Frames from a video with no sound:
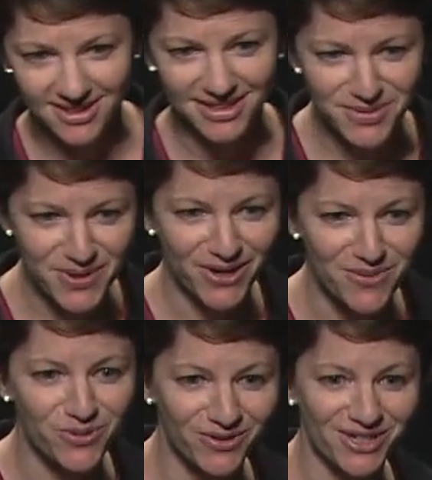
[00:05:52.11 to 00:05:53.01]
compared to
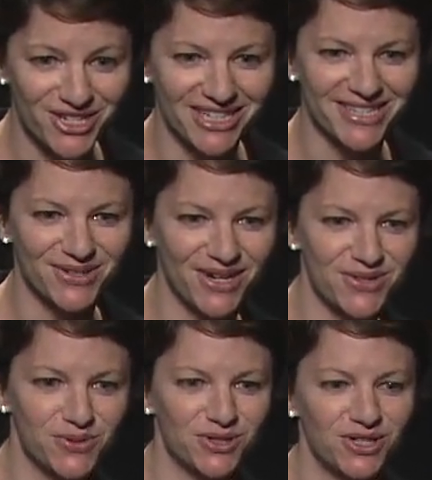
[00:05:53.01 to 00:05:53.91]
privileged kids around
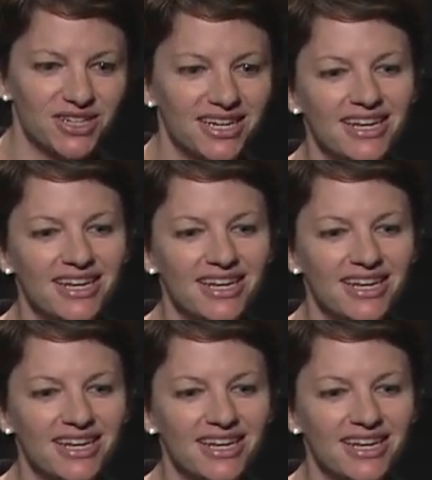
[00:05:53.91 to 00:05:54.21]
the world,